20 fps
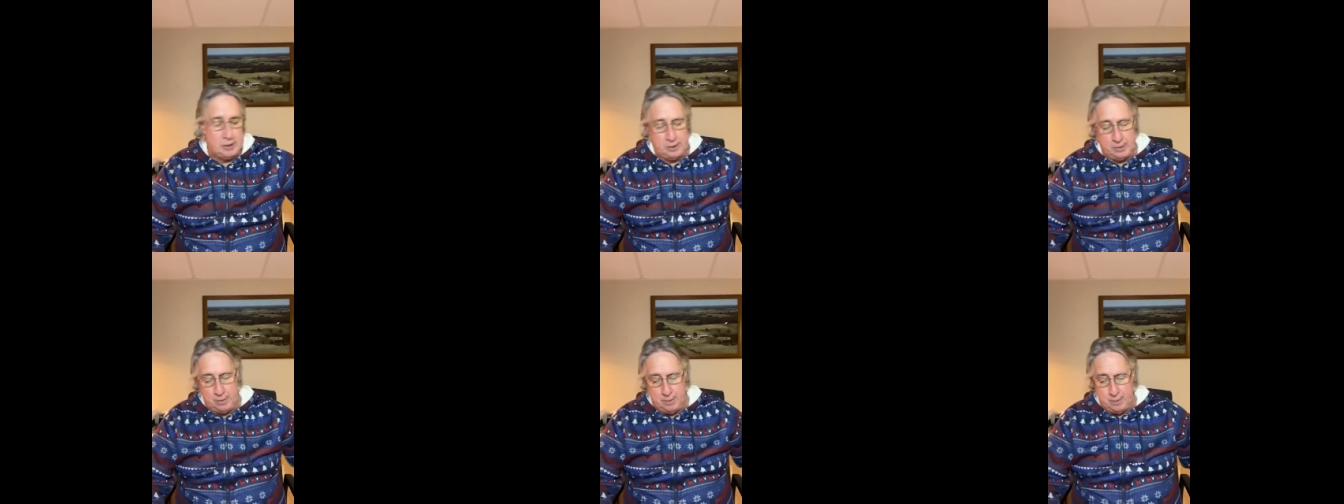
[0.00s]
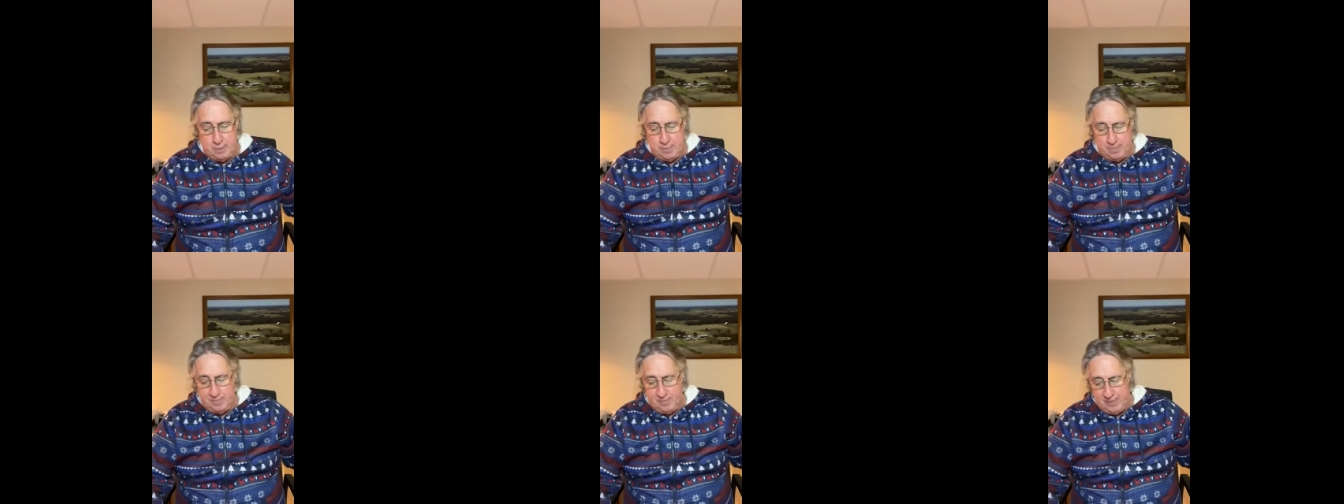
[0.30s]

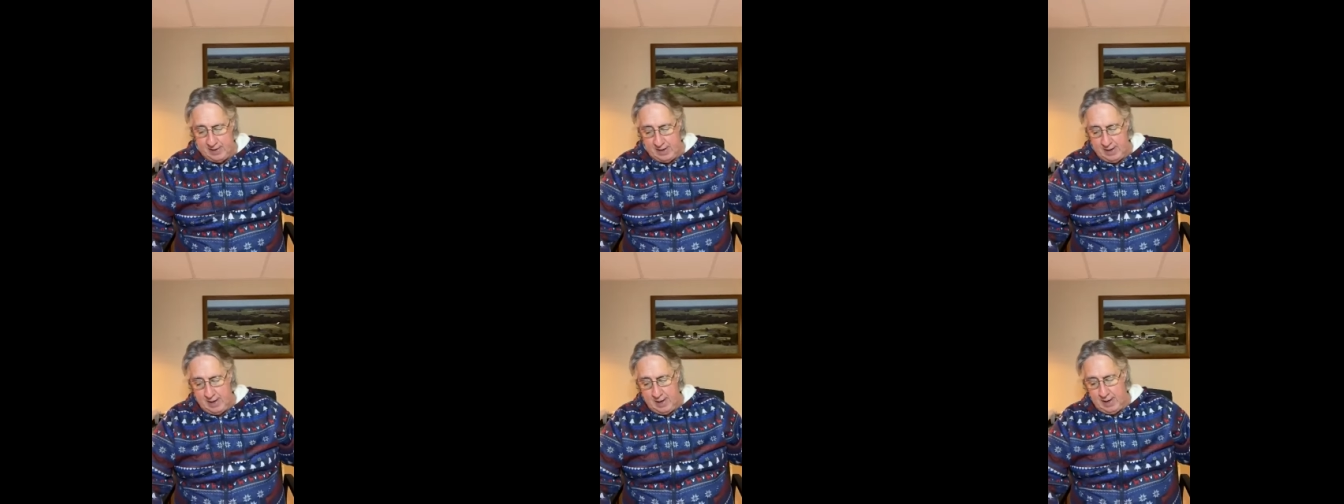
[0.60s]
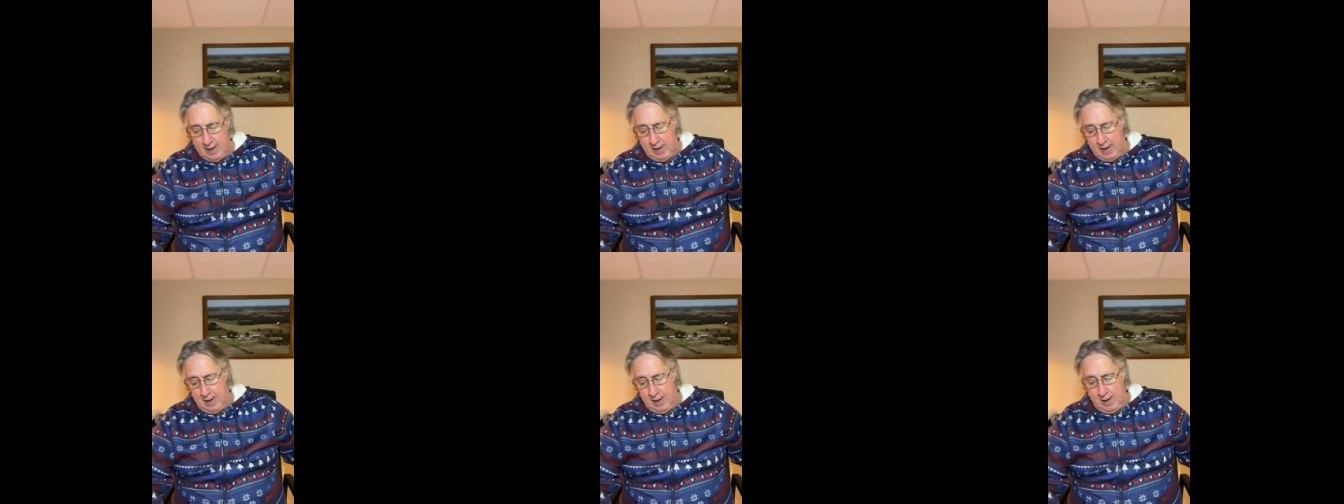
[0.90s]
too.
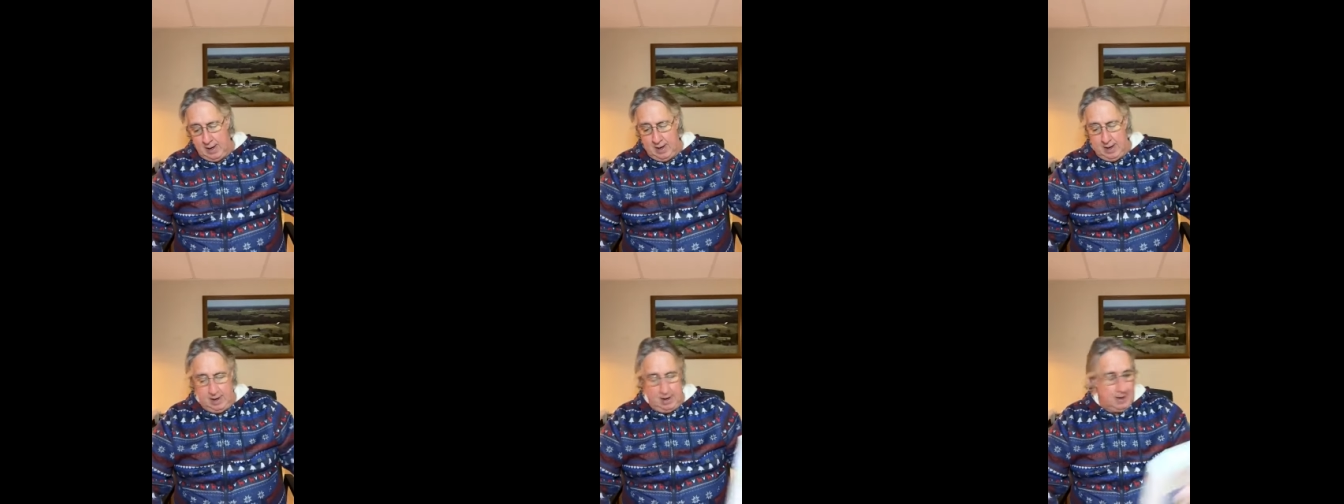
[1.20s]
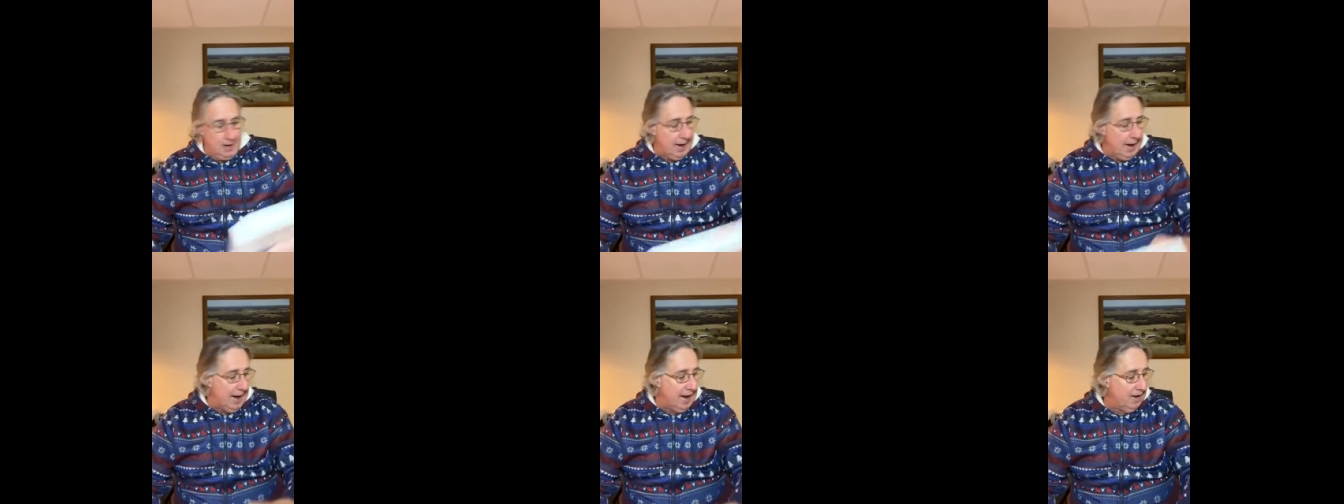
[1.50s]

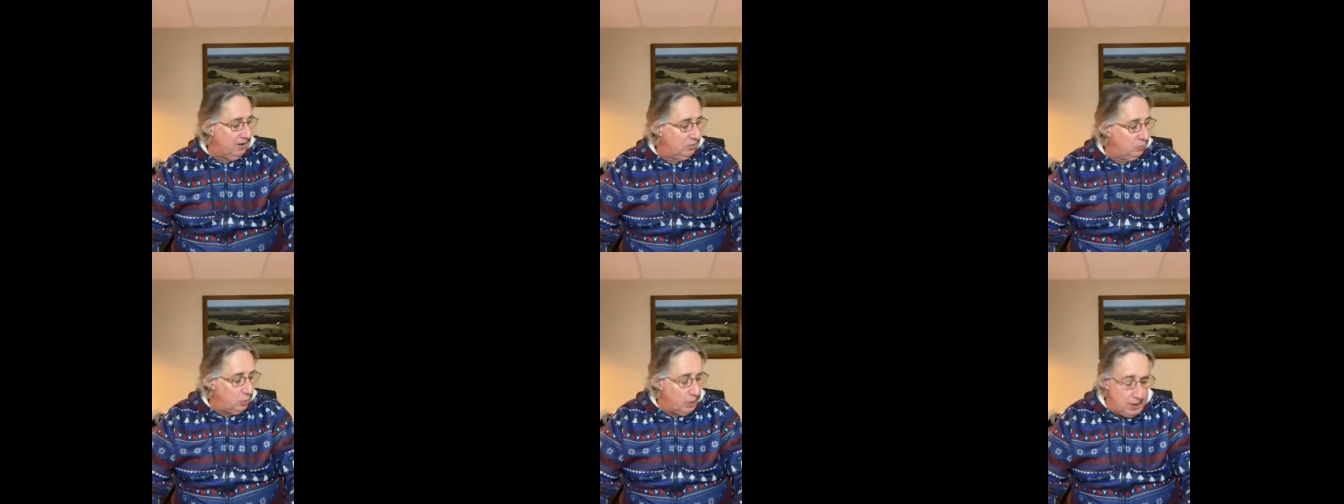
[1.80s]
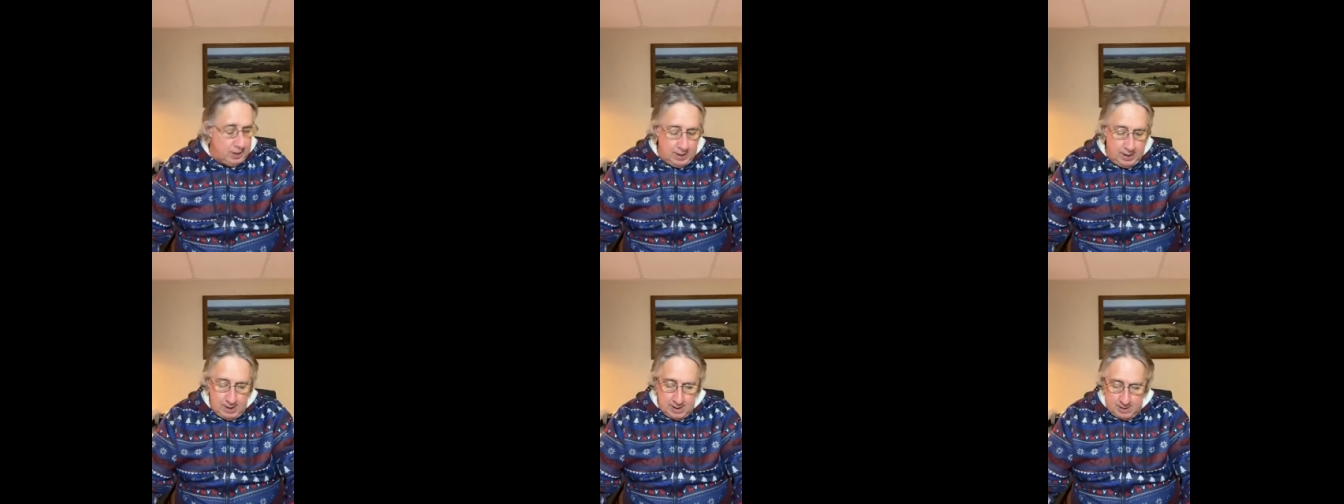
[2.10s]
As
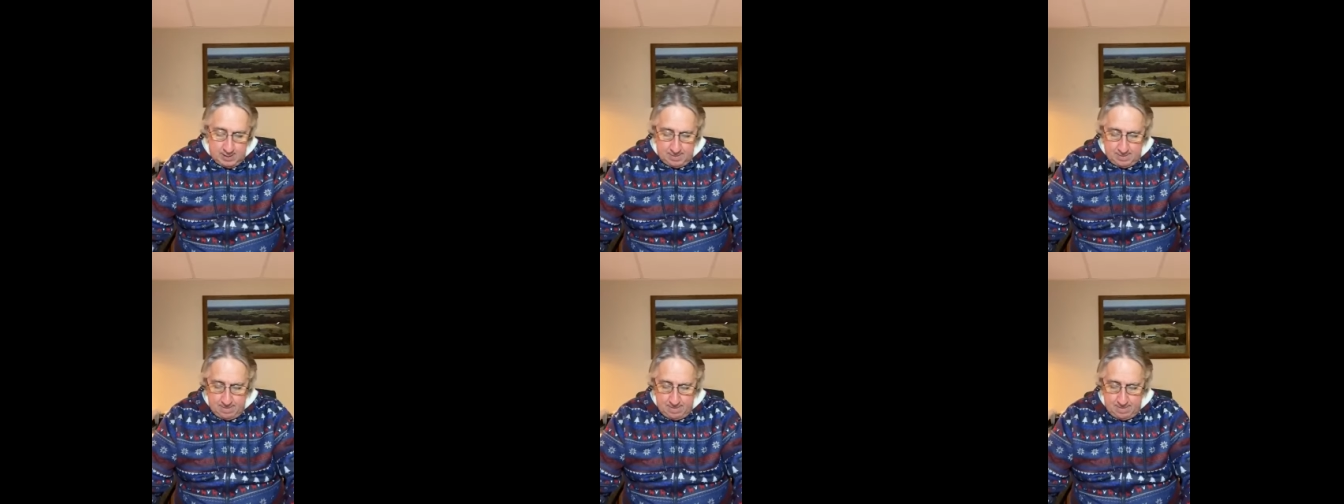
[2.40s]
we